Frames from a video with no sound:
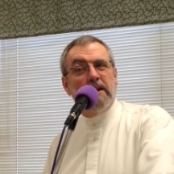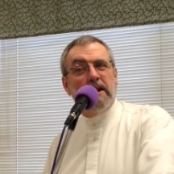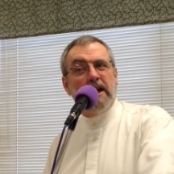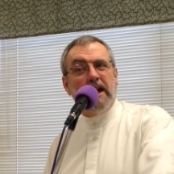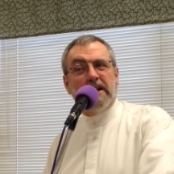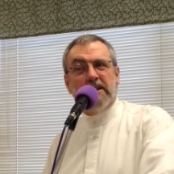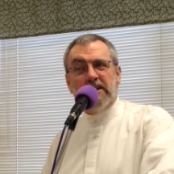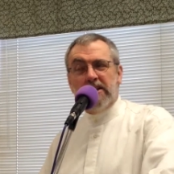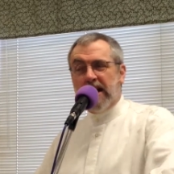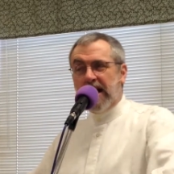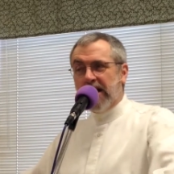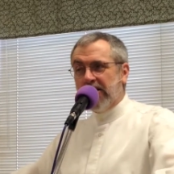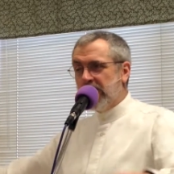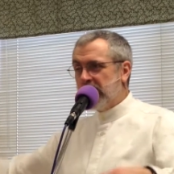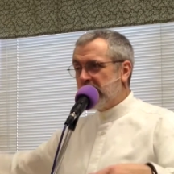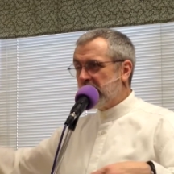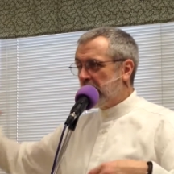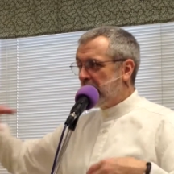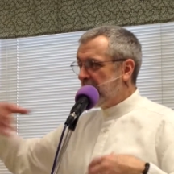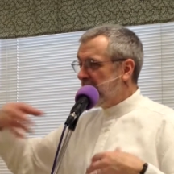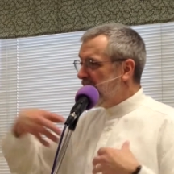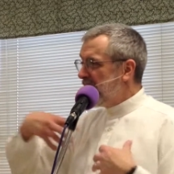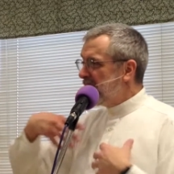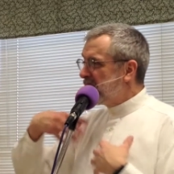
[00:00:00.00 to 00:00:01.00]
and and there's
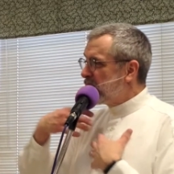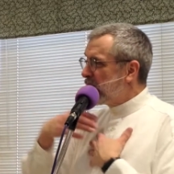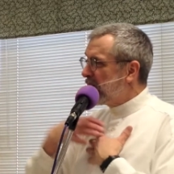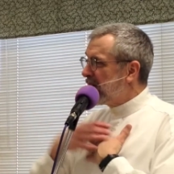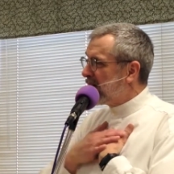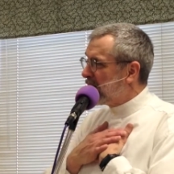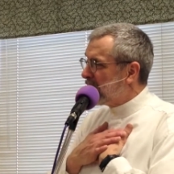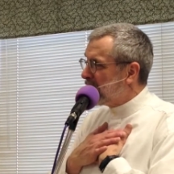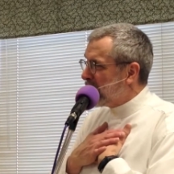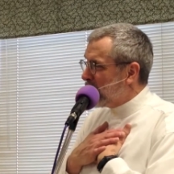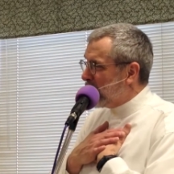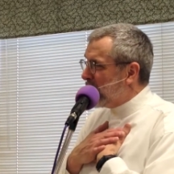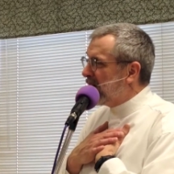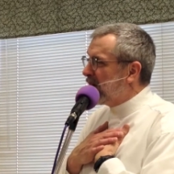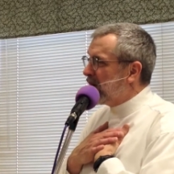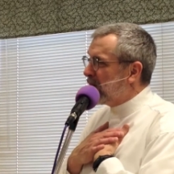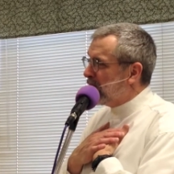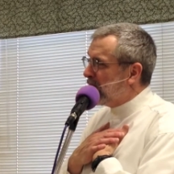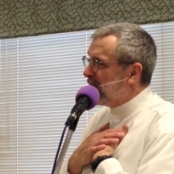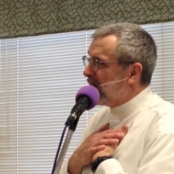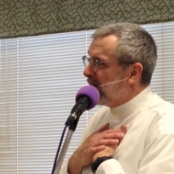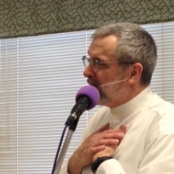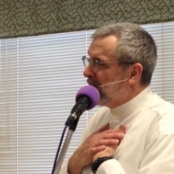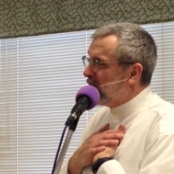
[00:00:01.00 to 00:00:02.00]
a place we can we can
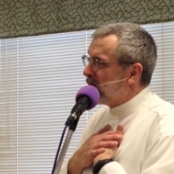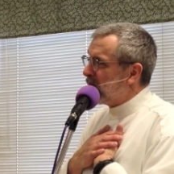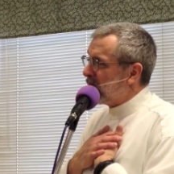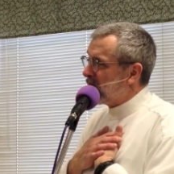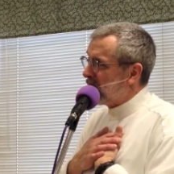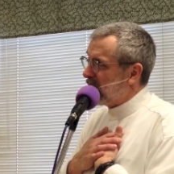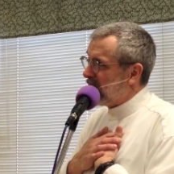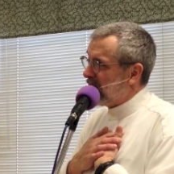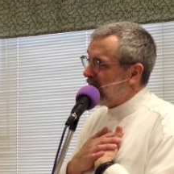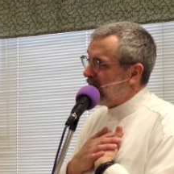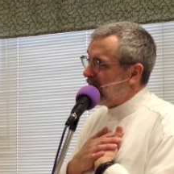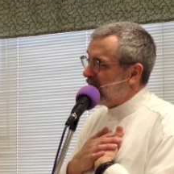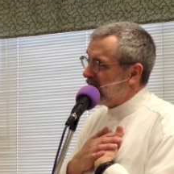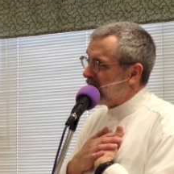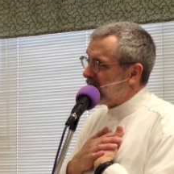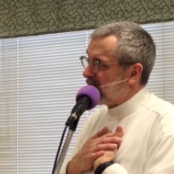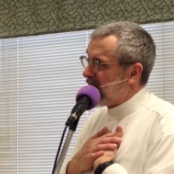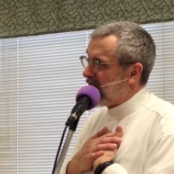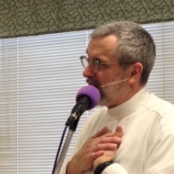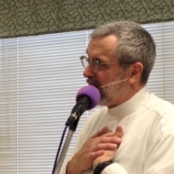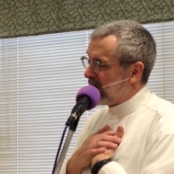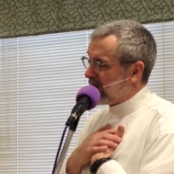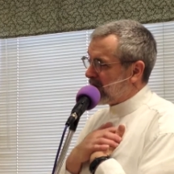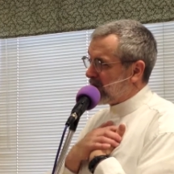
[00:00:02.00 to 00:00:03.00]
be those things
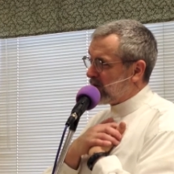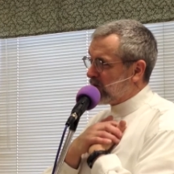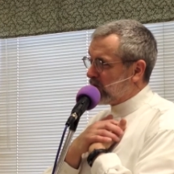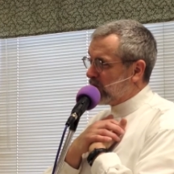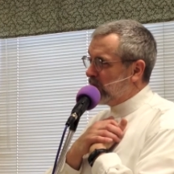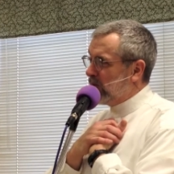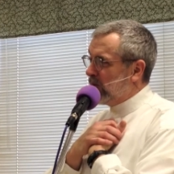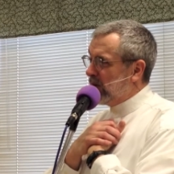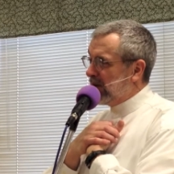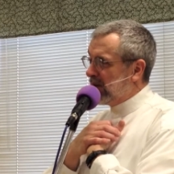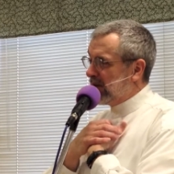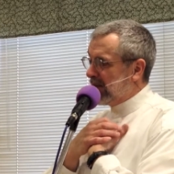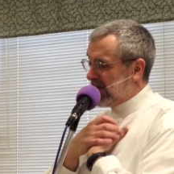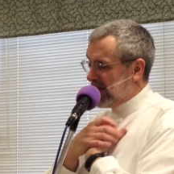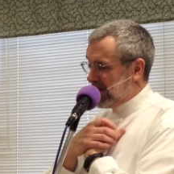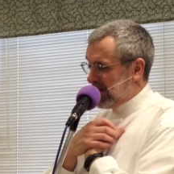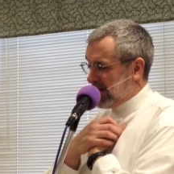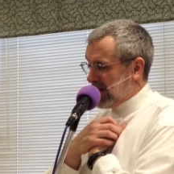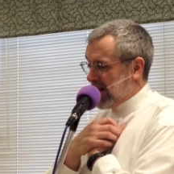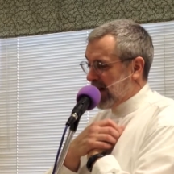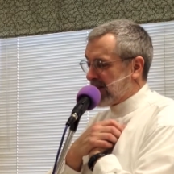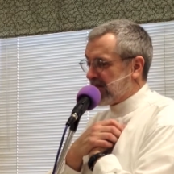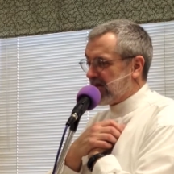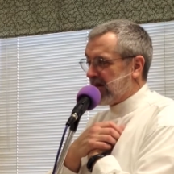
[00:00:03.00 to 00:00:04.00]
and it's really
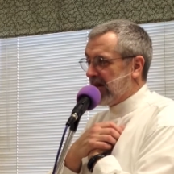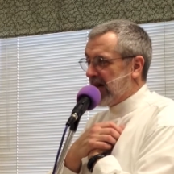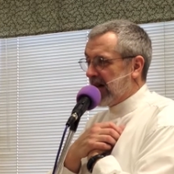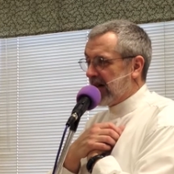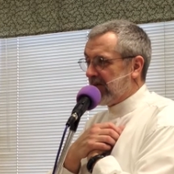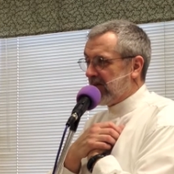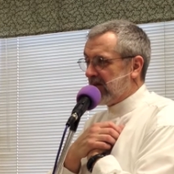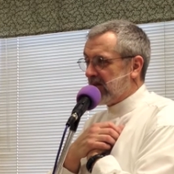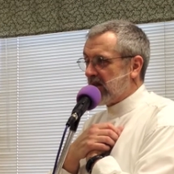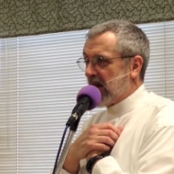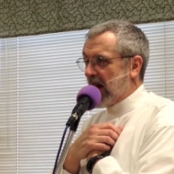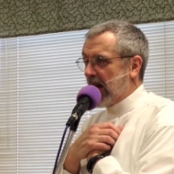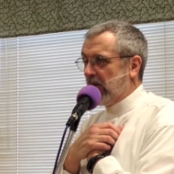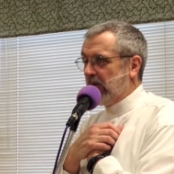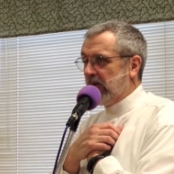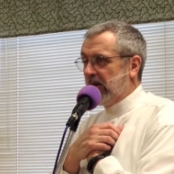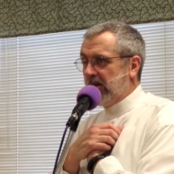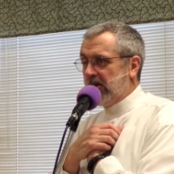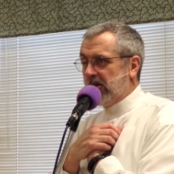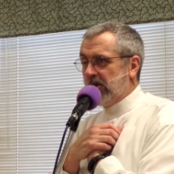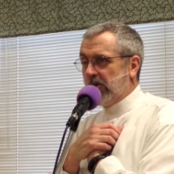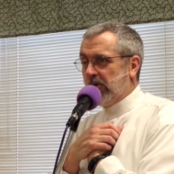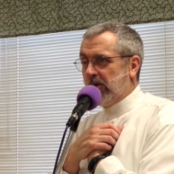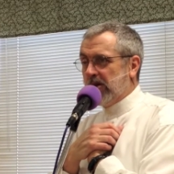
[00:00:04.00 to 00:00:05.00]
has a lot of
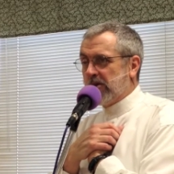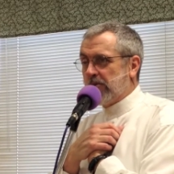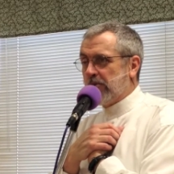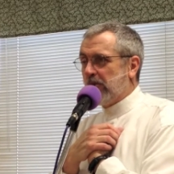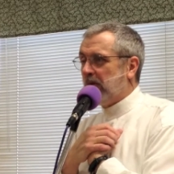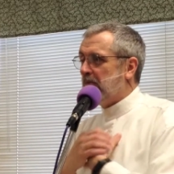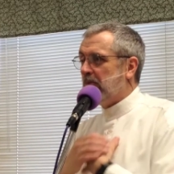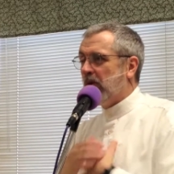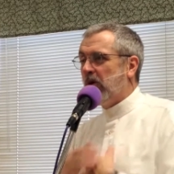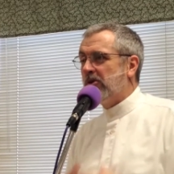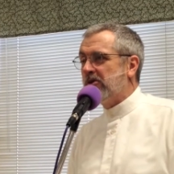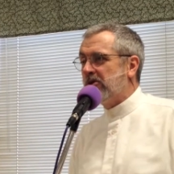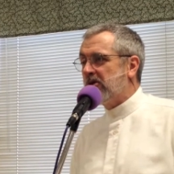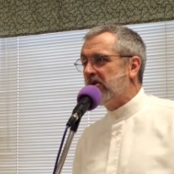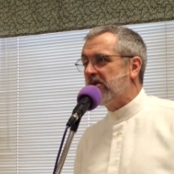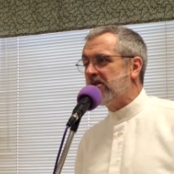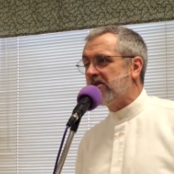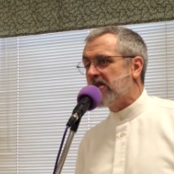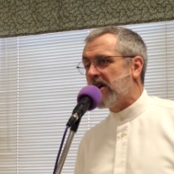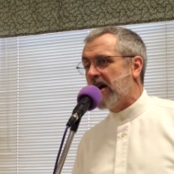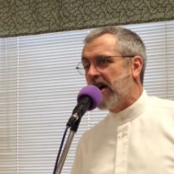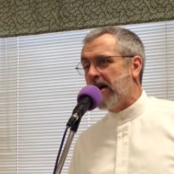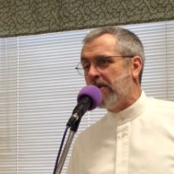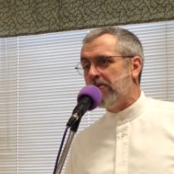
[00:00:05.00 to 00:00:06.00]
integrity to us but most of the
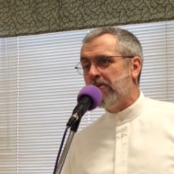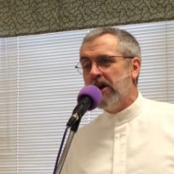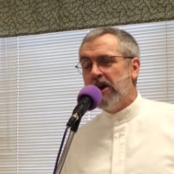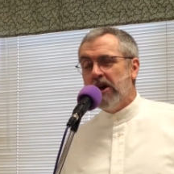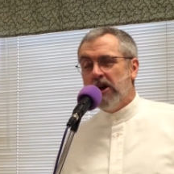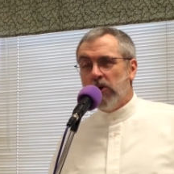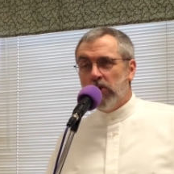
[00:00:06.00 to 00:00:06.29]
time